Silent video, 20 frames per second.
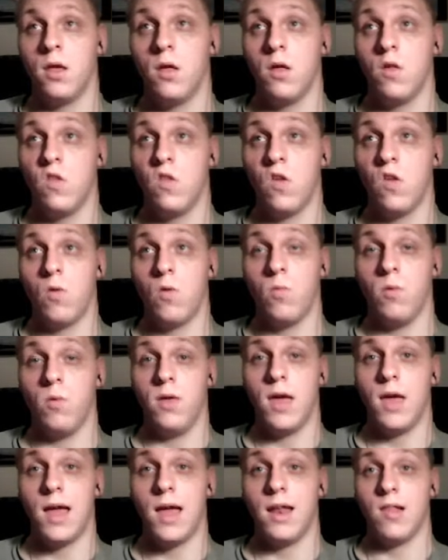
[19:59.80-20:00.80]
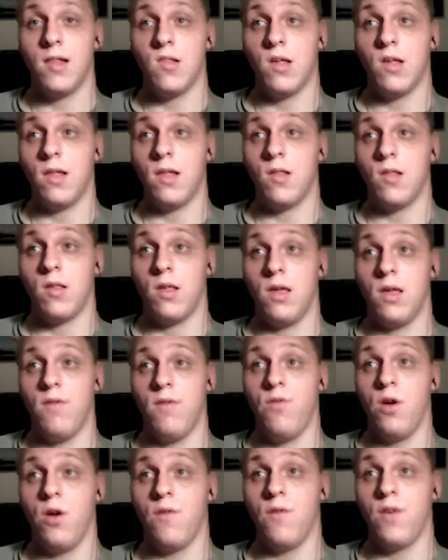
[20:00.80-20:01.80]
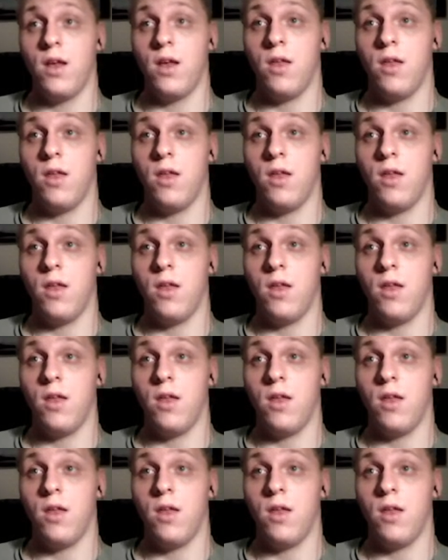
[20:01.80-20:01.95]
So yeah, that's it. If you have any